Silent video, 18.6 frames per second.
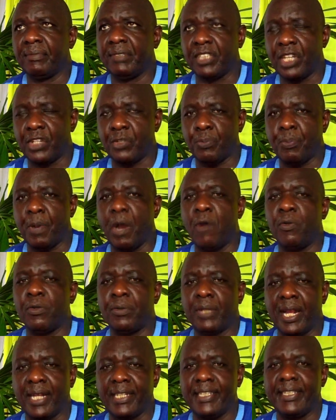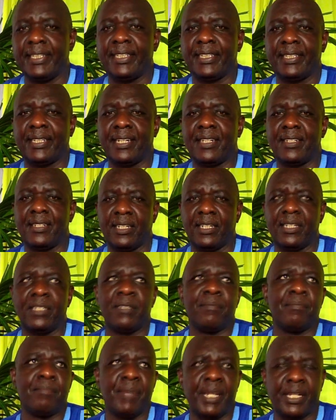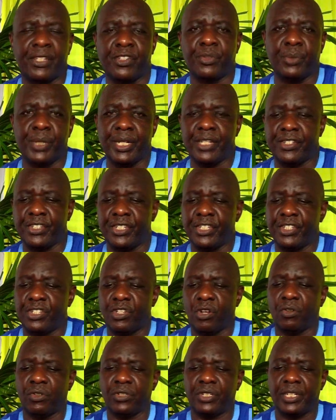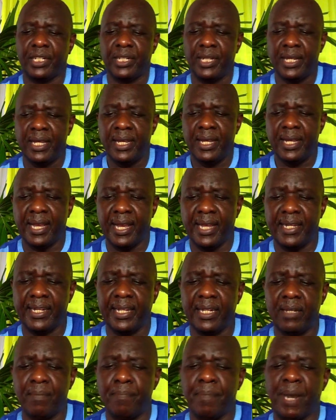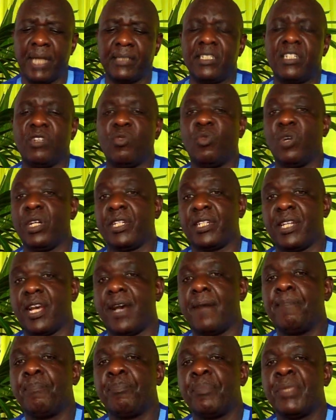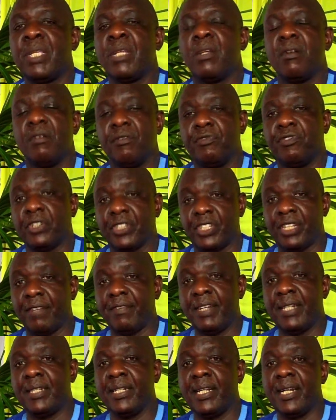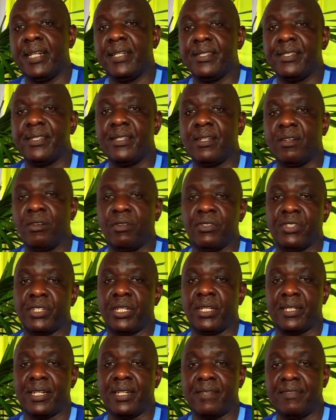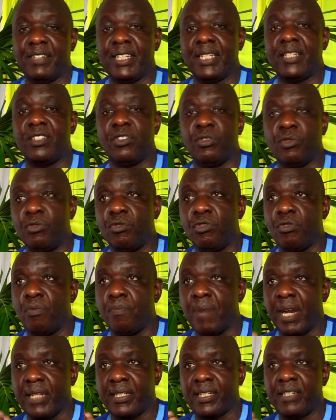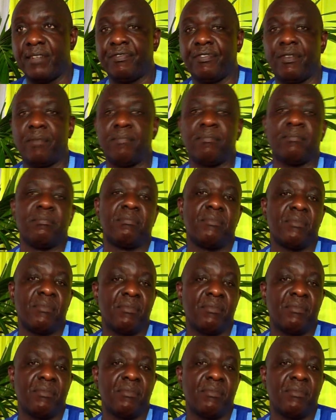just pound garlic and then mix with the sea salt, and then bath the water for 7 days consecutively. You bath it from